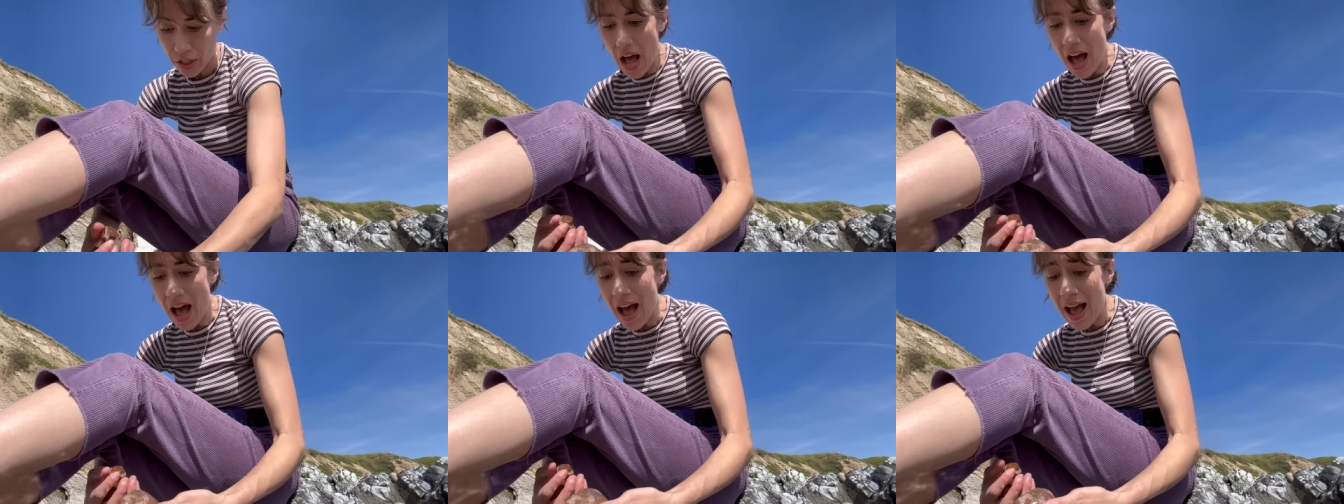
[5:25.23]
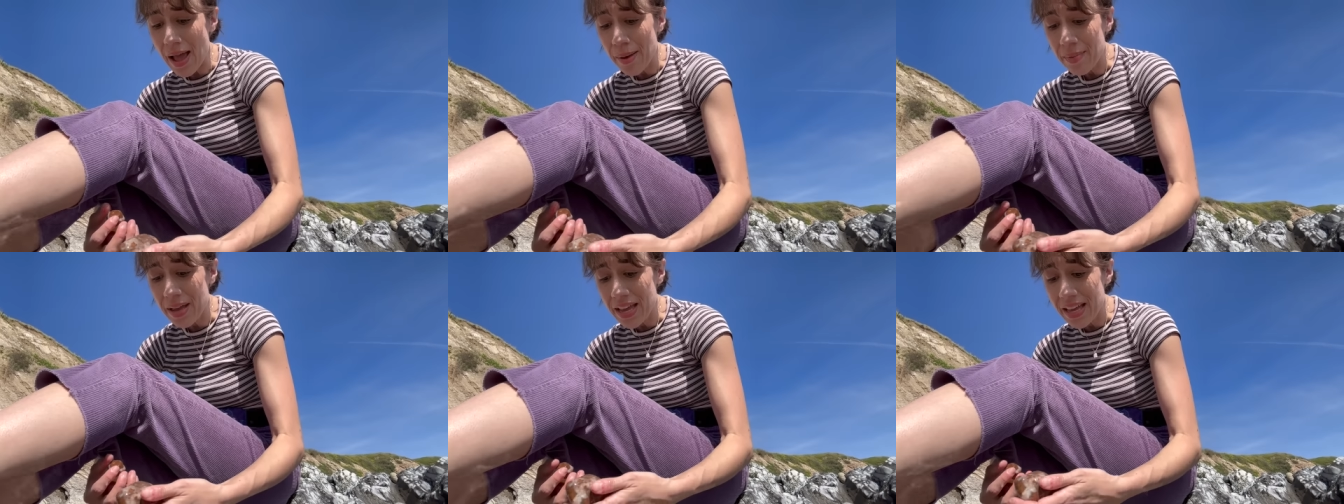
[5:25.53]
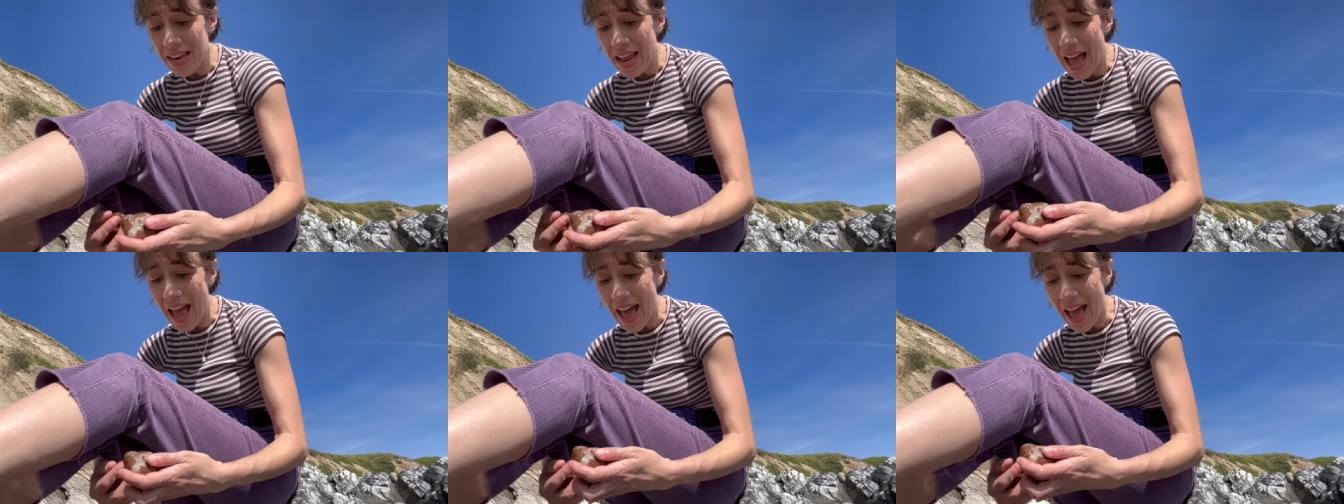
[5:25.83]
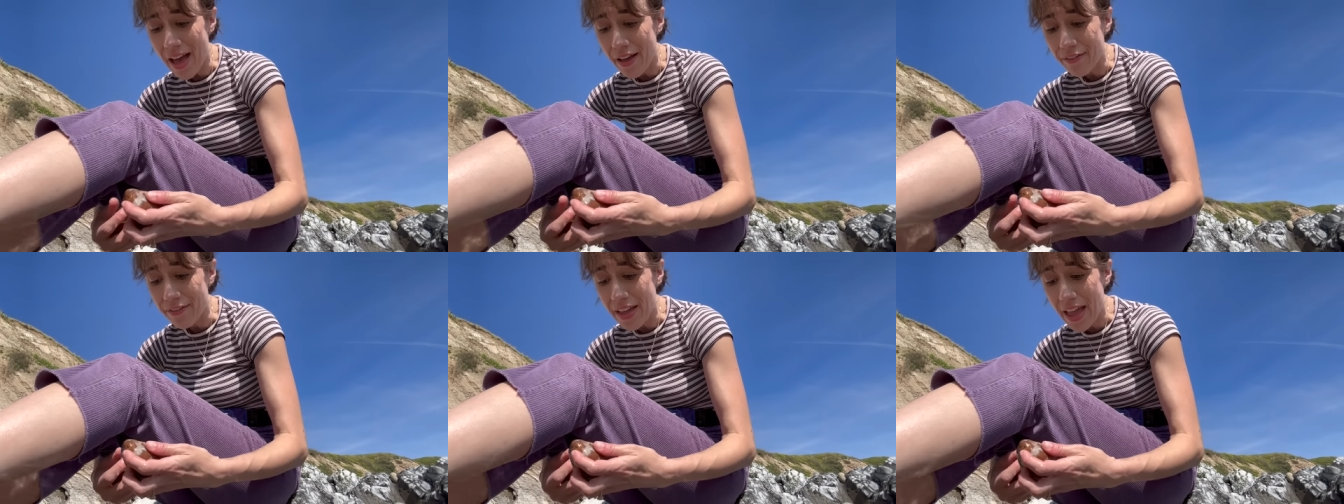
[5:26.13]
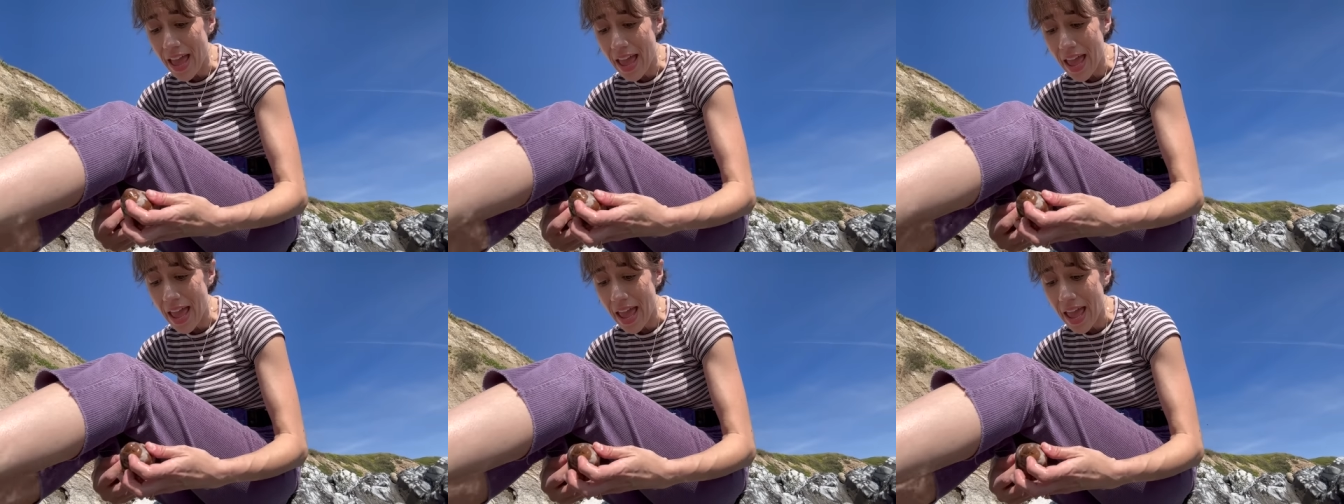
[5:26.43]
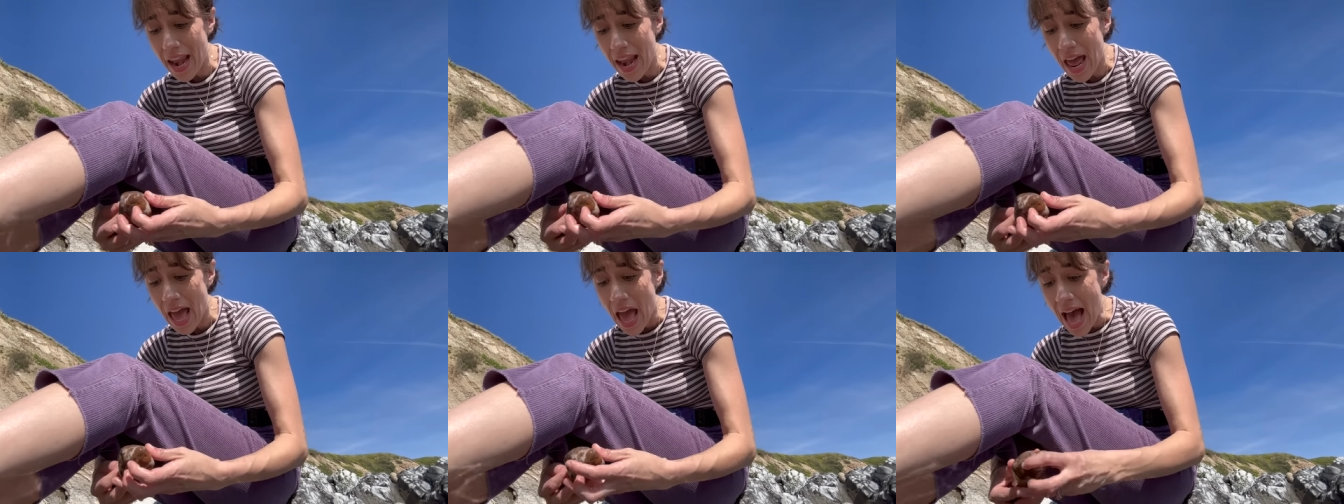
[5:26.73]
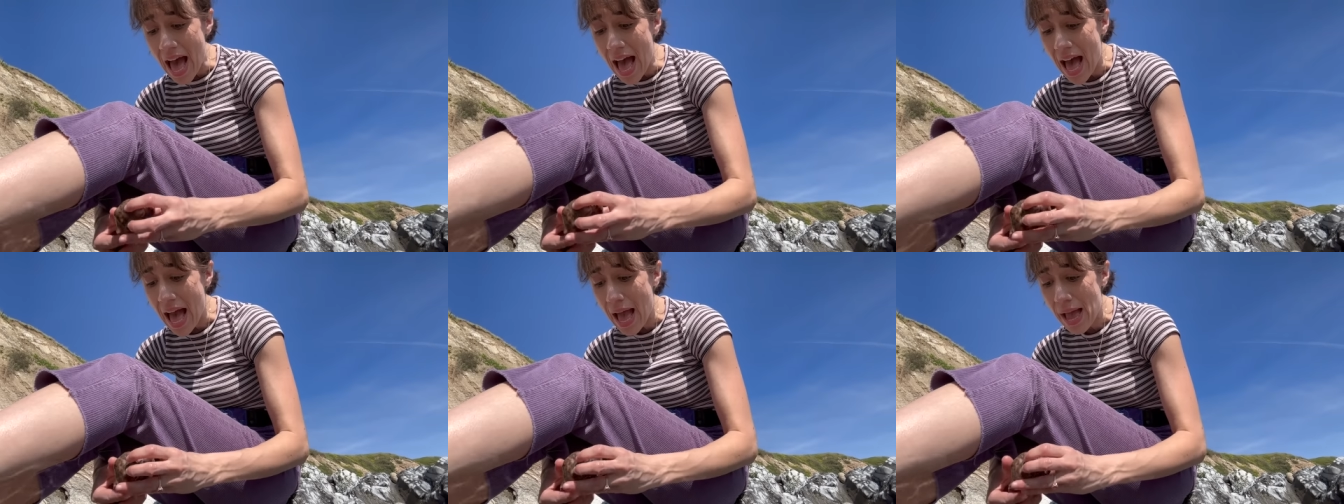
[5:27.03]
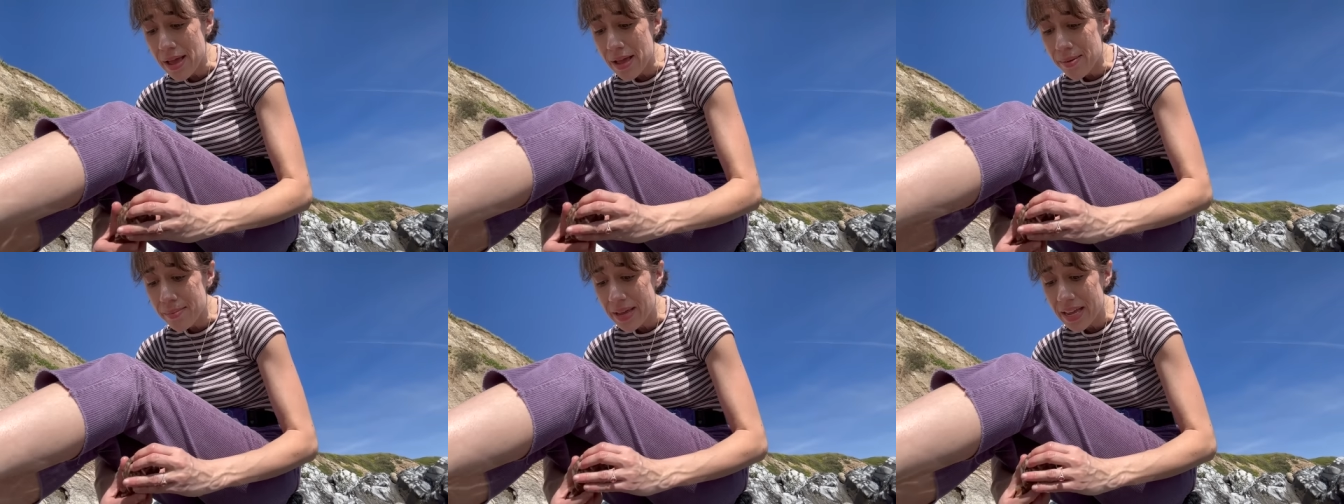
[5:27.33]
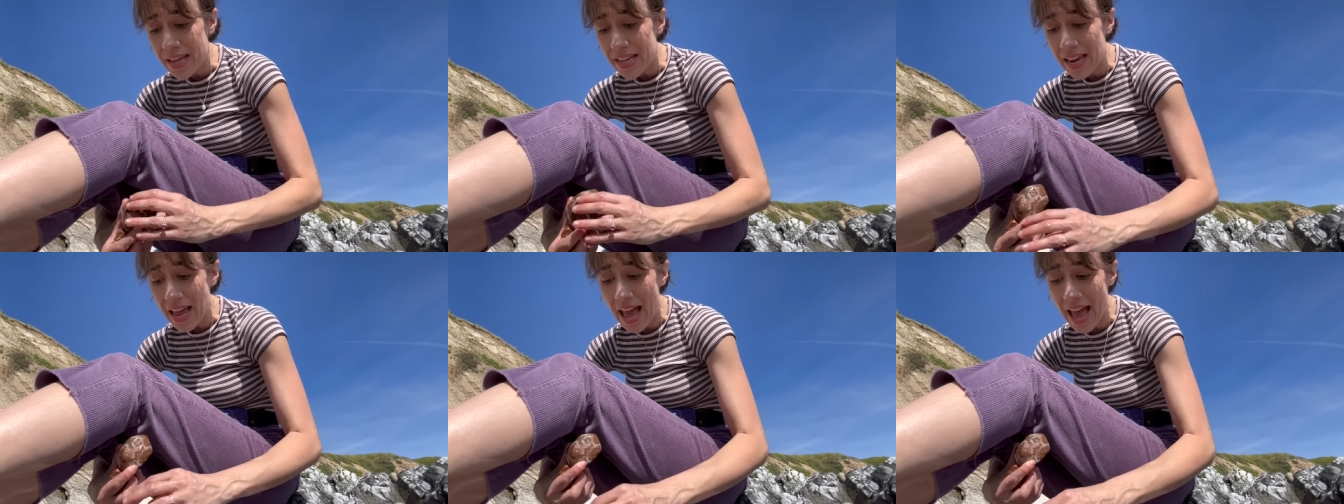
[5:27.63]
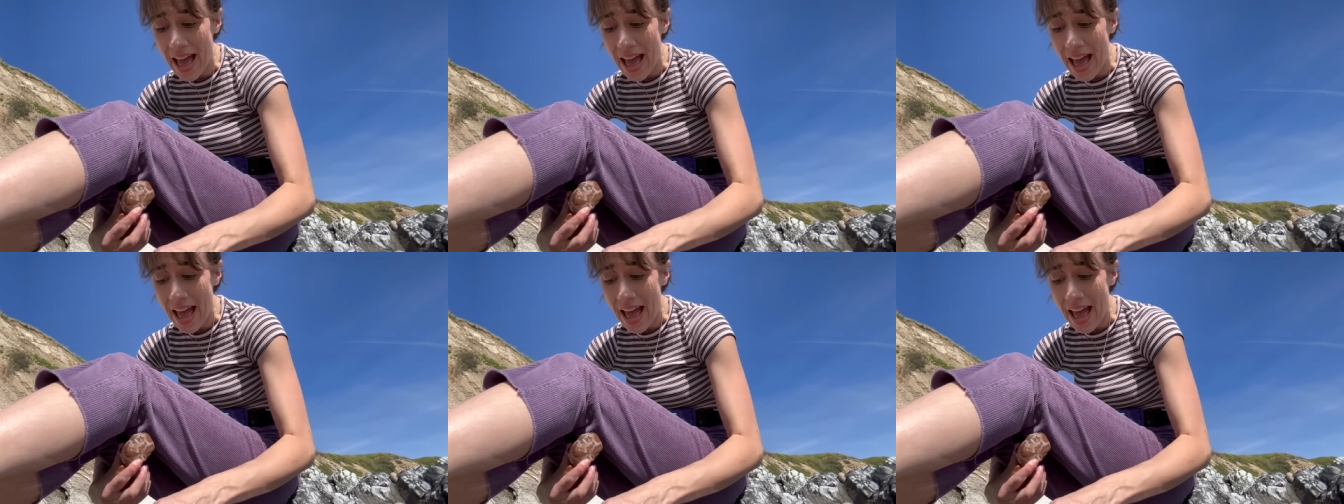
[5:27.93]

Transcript: I'm in heaven. I'm in heaven.